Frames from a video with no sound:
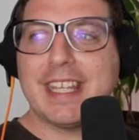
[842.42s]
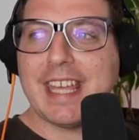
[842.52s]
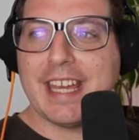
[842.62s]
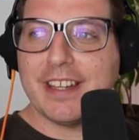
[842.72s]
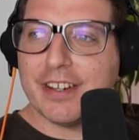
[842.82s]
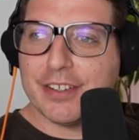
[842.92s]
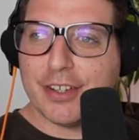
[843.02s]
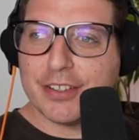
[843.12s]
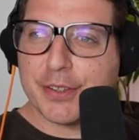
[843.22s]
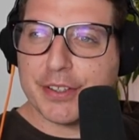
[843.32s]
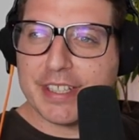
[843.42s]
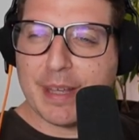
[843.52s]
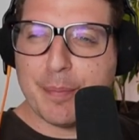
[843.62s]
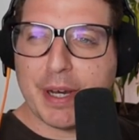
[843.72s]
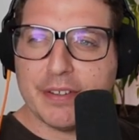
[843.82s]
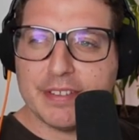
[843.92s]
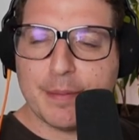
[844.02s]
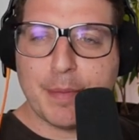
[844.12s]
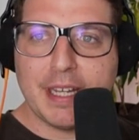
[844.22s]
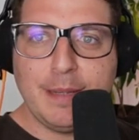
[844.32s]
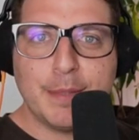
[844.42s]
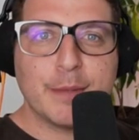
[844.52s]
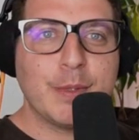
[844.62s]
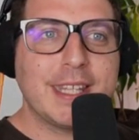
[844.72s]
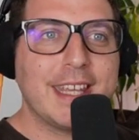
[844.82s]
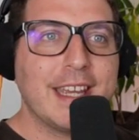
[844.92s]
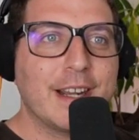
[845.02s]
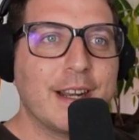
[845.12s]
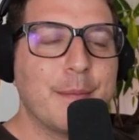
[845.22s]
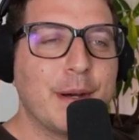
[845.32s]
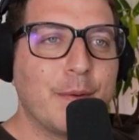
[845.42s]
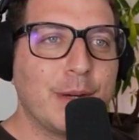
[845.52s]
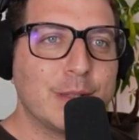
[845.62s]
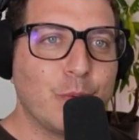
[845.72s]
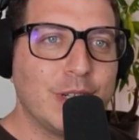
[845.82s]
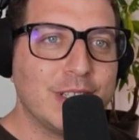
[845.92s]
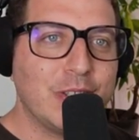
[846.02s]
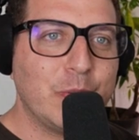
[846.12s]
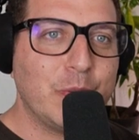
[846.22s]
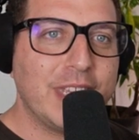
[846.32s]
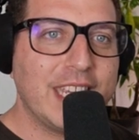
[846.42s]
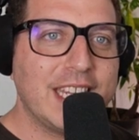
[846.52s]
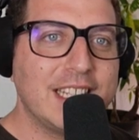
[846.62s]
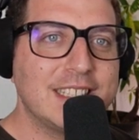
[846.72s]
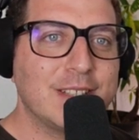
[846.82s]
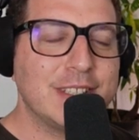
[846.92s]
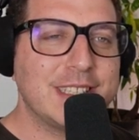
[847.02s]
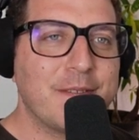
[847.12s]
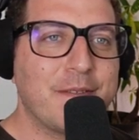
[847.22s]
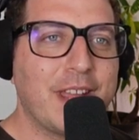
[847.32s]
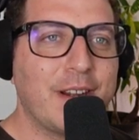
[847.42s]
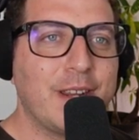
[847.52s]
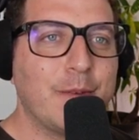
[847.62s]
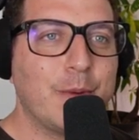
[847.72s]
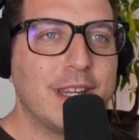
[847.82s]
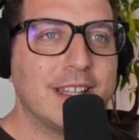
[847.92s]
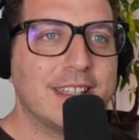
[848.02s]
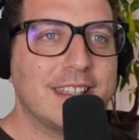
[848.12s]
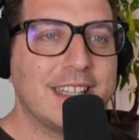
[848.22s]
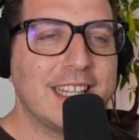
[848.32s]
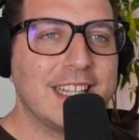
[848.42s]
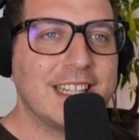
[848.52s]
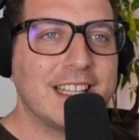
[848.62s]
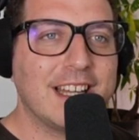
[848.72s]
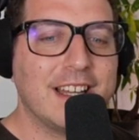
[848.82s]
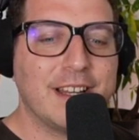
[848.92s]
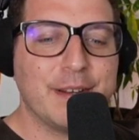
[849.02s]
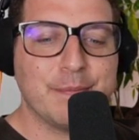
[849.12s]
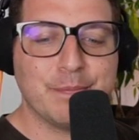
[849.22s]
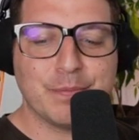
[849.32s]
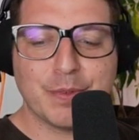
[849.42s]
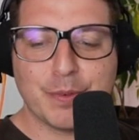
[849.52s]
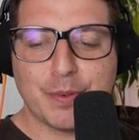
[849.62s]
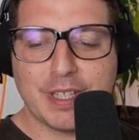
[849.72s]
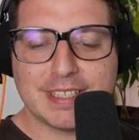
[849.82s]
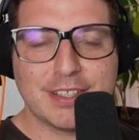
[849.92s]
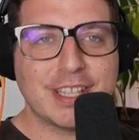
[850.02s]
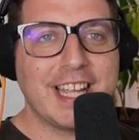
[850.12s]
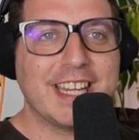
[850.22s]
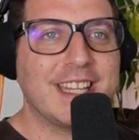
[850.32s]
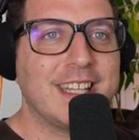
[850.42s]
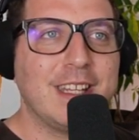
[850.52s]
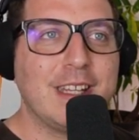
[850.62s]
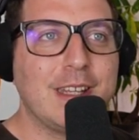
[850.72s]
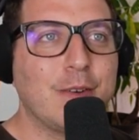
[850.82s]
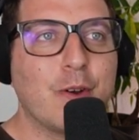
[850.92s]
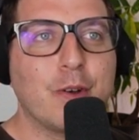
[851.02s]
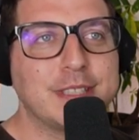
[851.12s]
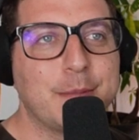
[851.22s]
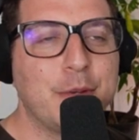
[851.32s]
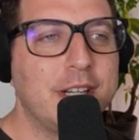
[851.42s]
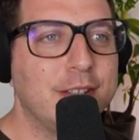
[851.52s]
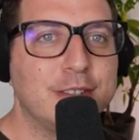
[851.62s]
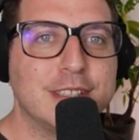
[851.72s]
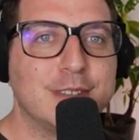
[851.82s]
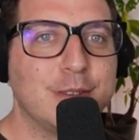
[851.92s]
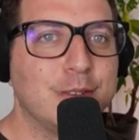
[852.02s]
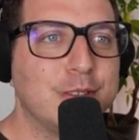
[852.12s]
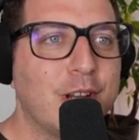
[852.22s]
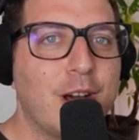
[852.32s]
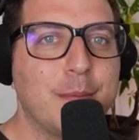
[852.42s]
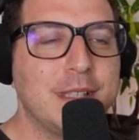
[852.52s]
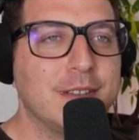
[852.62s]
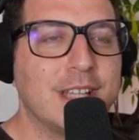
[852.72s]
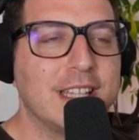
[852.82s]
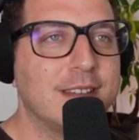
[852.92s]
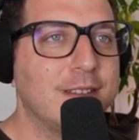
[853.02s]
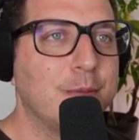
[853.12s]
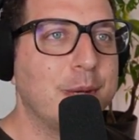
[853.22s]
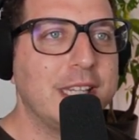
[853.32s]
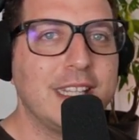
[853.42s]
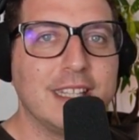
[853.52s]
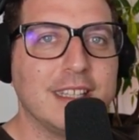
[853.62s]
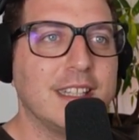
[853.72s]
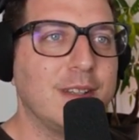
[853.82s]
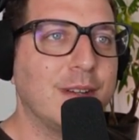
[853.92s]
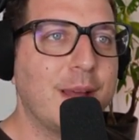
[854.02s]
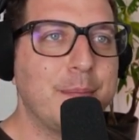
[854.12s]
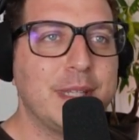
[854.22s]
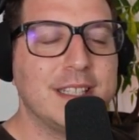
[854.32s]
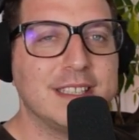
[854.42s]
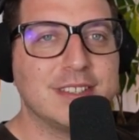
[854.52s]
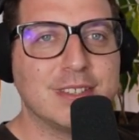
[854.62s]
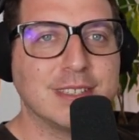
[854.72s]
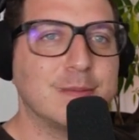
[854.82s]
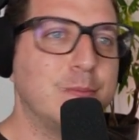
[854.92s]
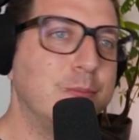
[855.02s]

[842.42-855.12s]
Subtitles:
care not only about the money but we care about what we are doing, so it's a very weird thing. It's not like you go somewhere, you just do your job and you get your money and then you're happy. It just